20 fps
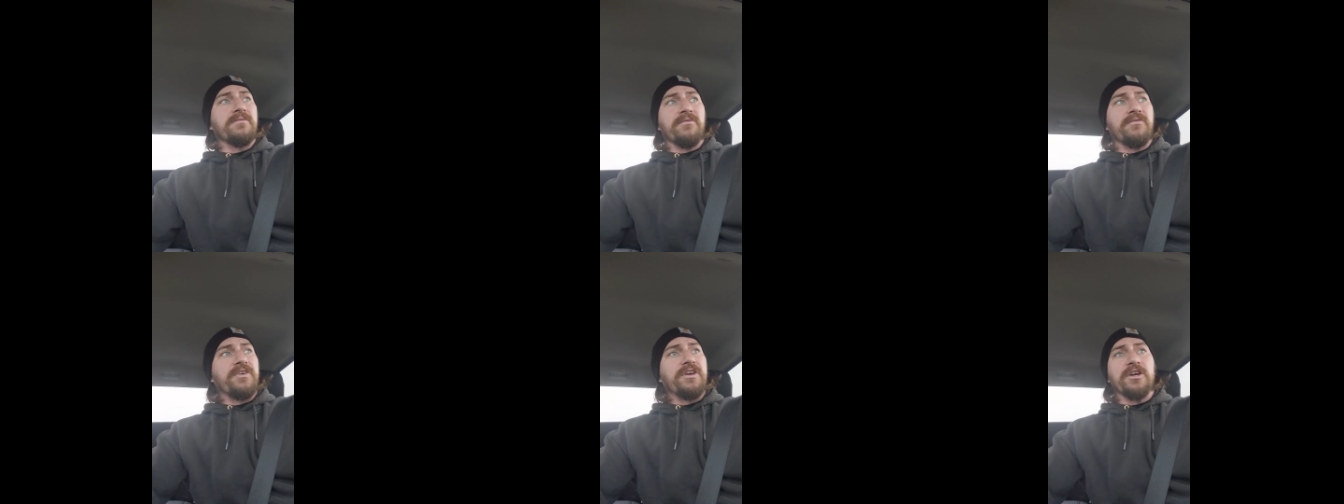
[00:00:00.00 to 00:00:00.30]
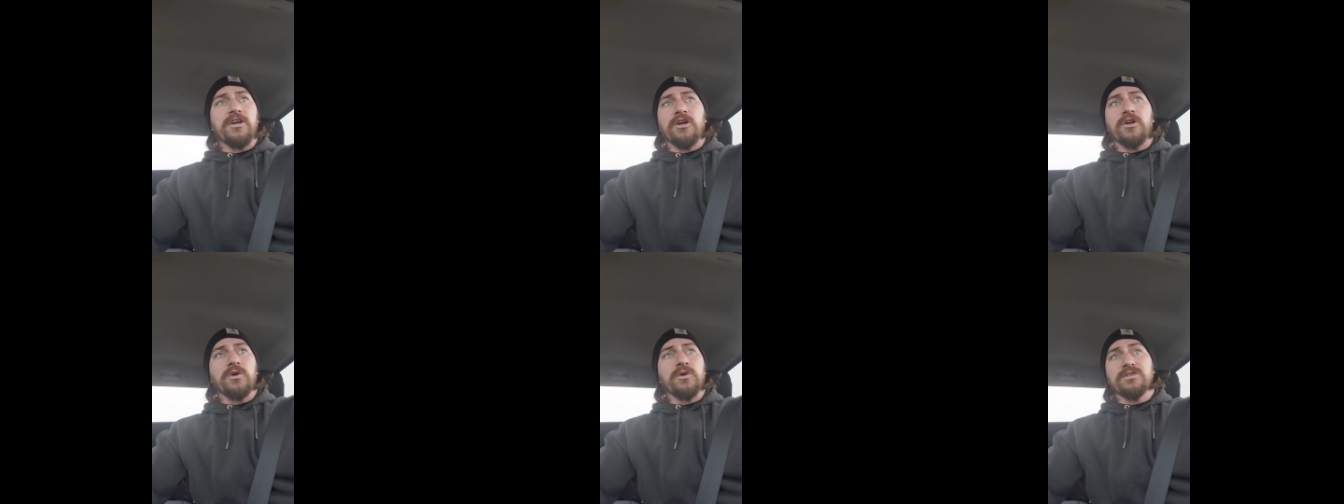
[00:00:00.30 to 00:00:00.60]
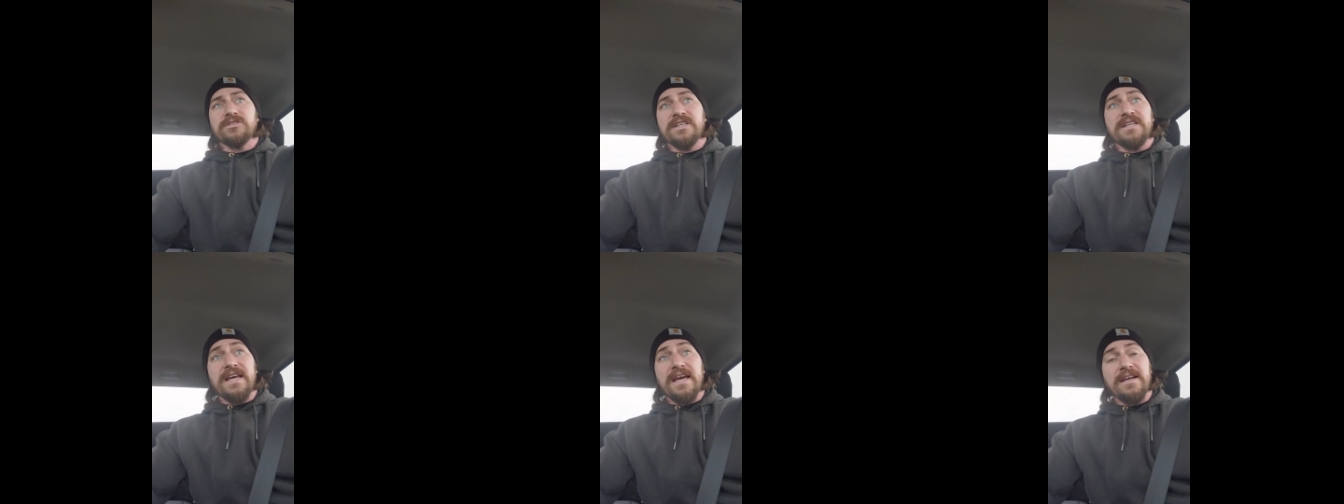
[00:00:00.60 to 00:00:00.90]

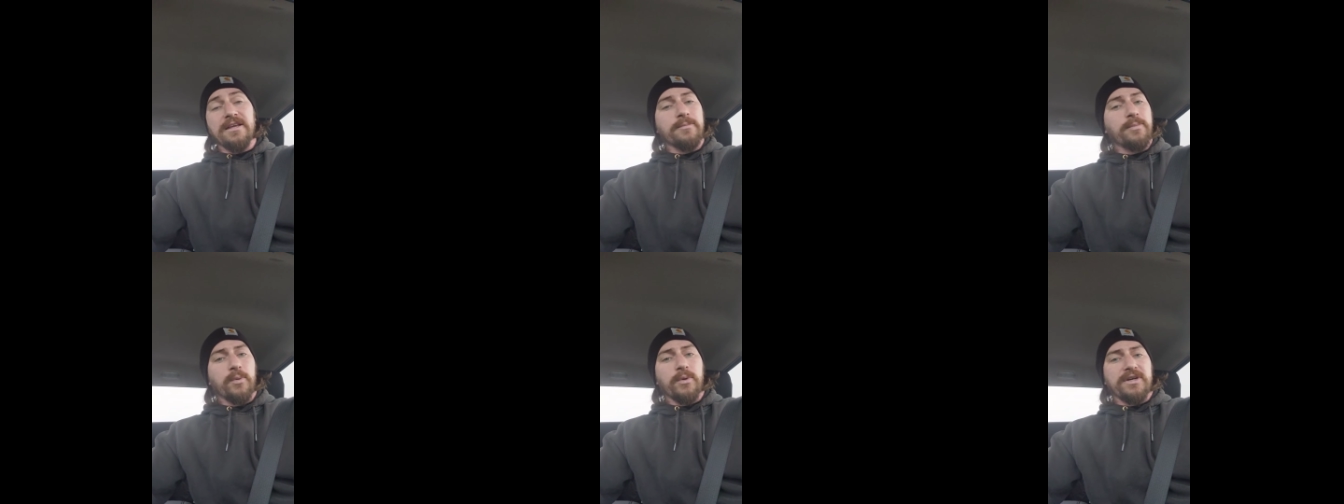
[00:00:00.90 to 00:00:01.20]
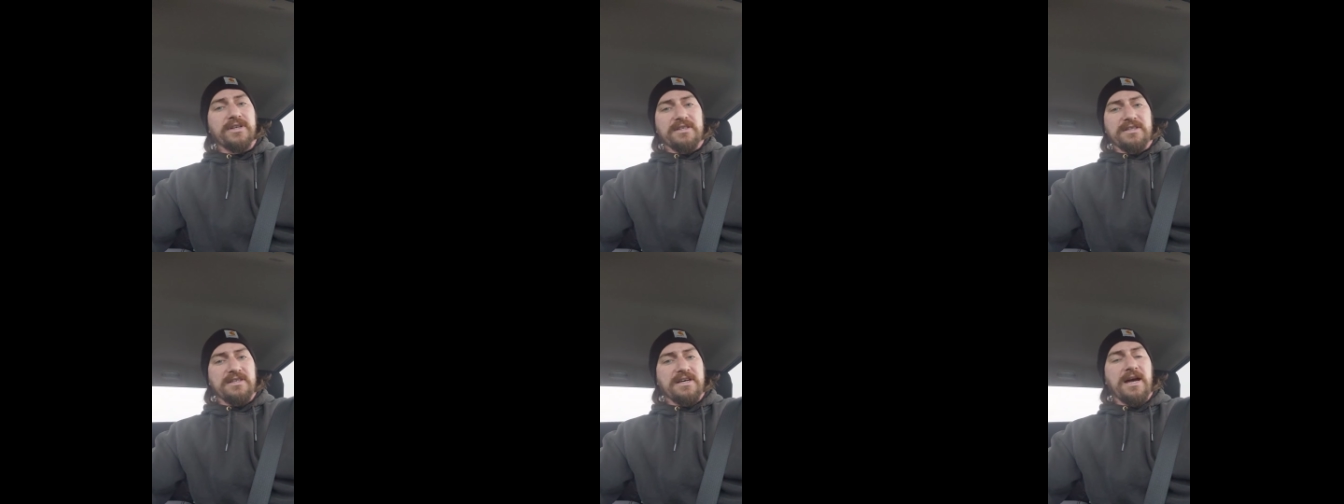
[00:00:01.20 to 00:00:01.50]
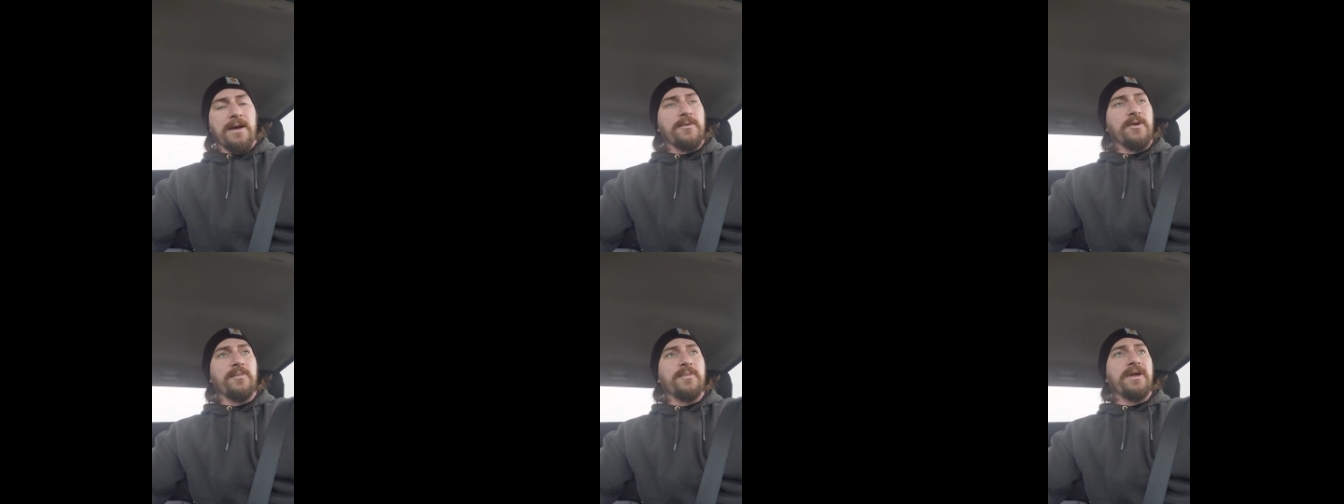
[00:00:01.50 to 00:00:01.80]
vehicles at any point in
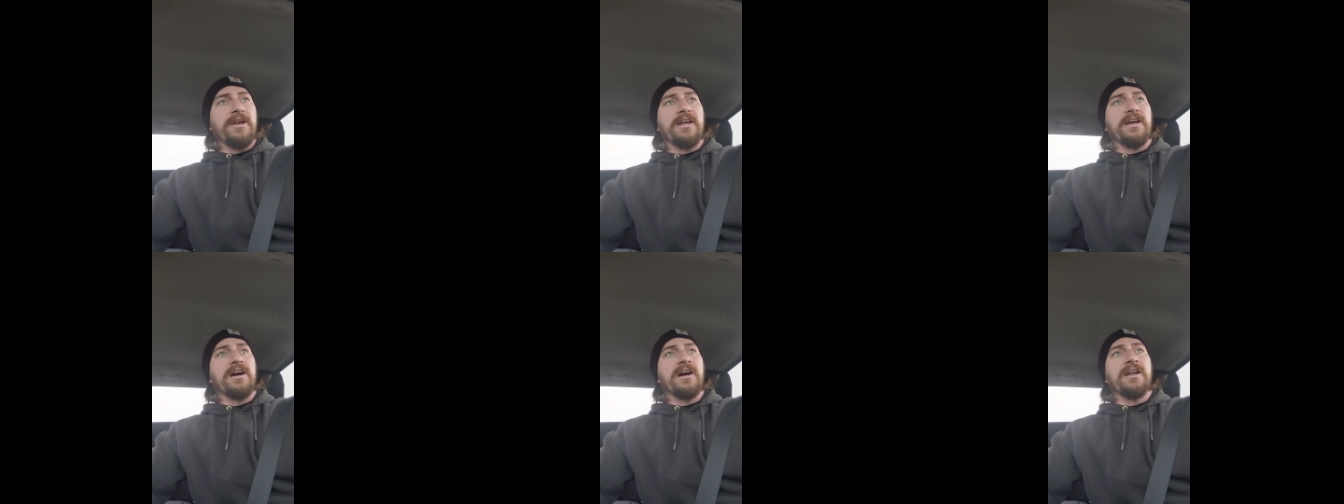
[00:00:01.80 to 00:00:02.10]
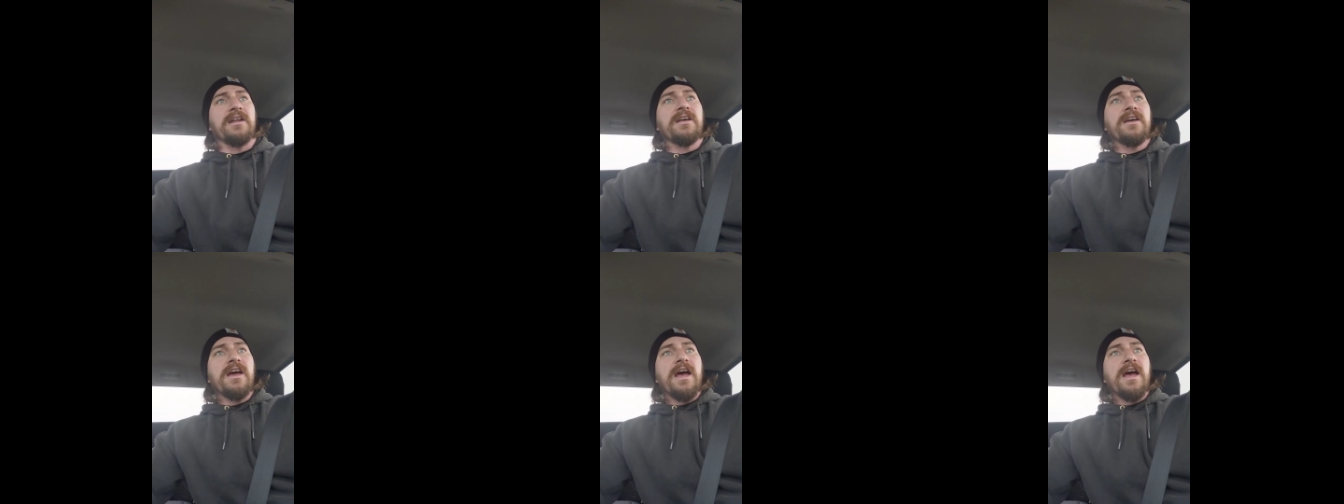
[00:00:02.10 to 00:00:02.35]
time, depending on